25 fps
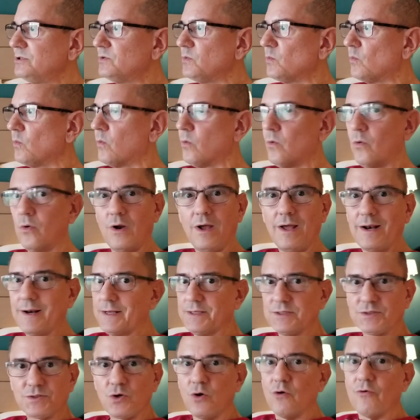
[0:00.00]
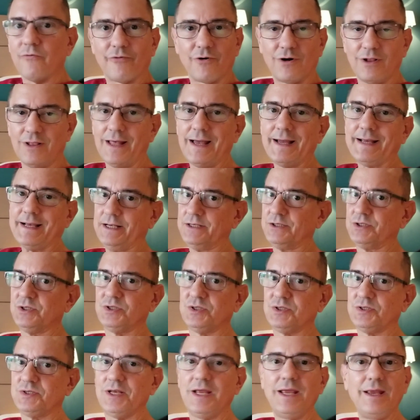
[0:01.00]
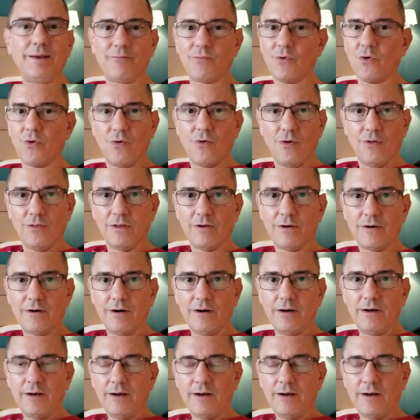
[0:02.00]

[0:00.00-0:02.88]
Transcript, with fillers: run us over like a steamroller.